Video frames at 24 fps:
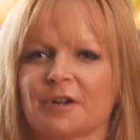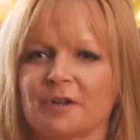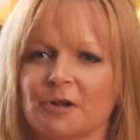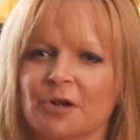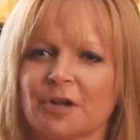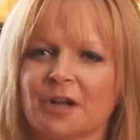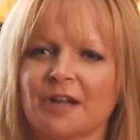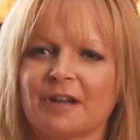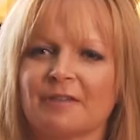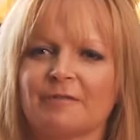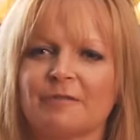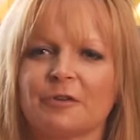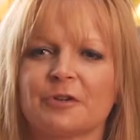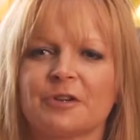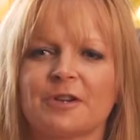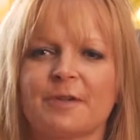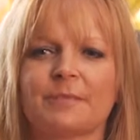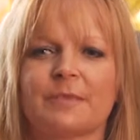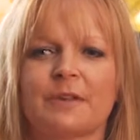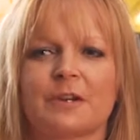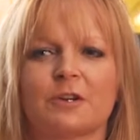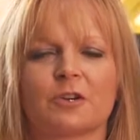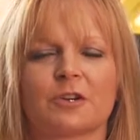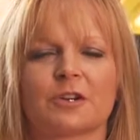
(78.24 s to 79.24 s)
looking for
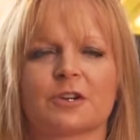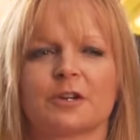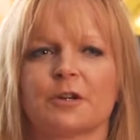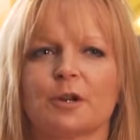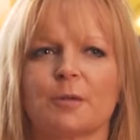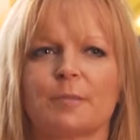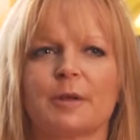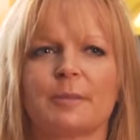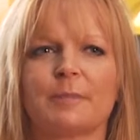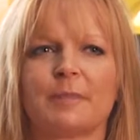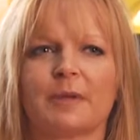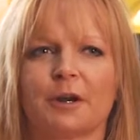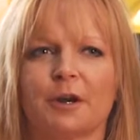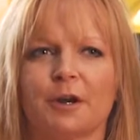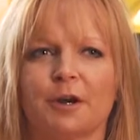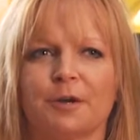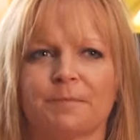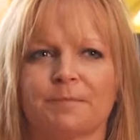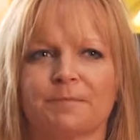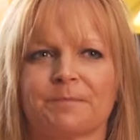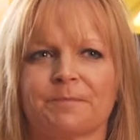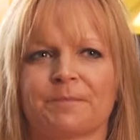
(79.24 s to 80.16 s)
something just a little bit bigger.